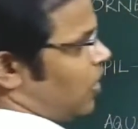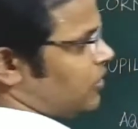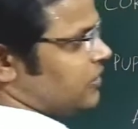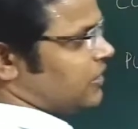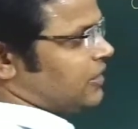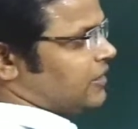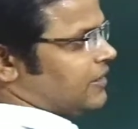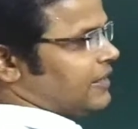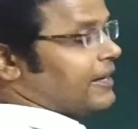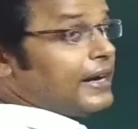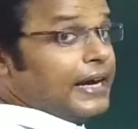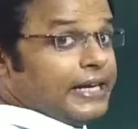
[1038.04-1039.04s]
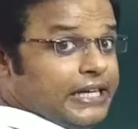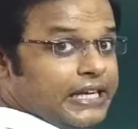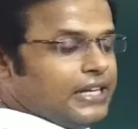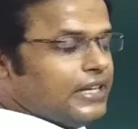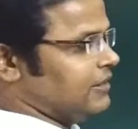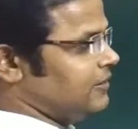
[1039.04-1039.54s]
on the
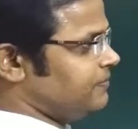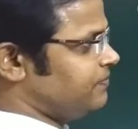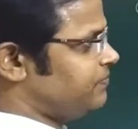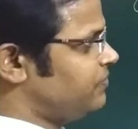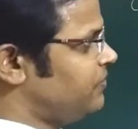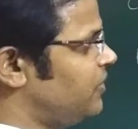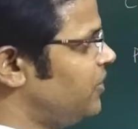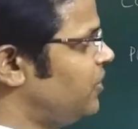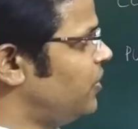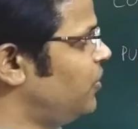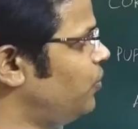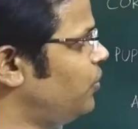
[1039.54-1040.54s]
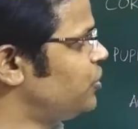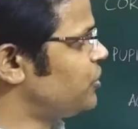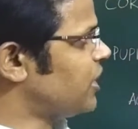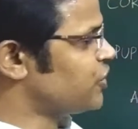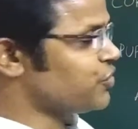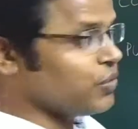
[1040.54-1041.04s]
retina,
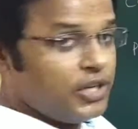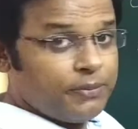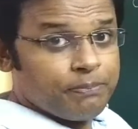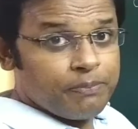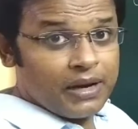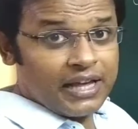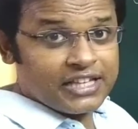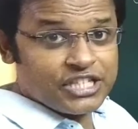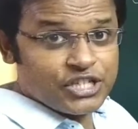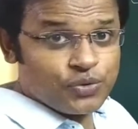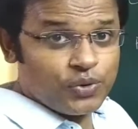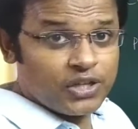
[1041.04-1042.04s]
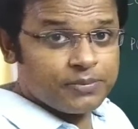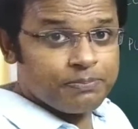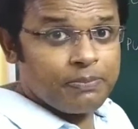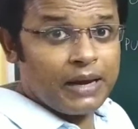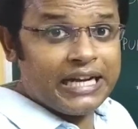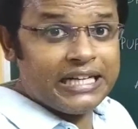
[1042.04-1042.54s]
which is actually blessed
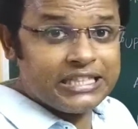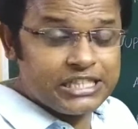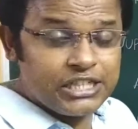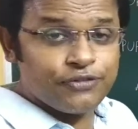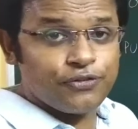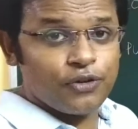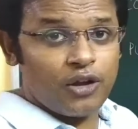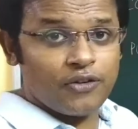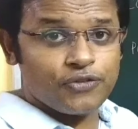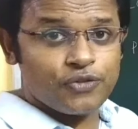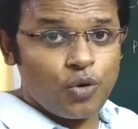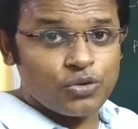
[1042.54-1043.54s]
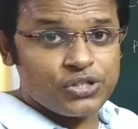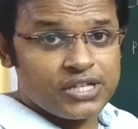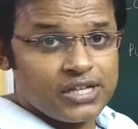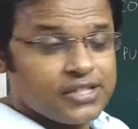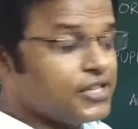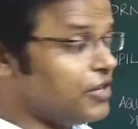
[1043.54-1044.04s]
with plentiful of
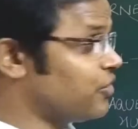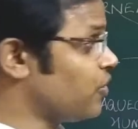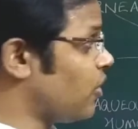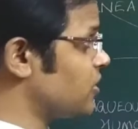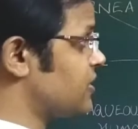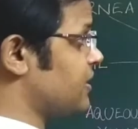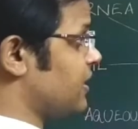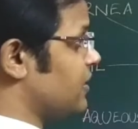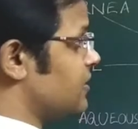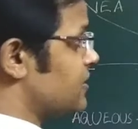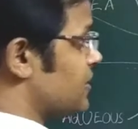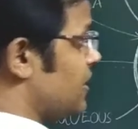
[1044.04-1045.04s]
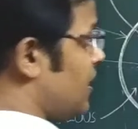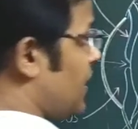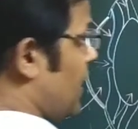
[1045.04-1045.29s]
cone cells and rod cells,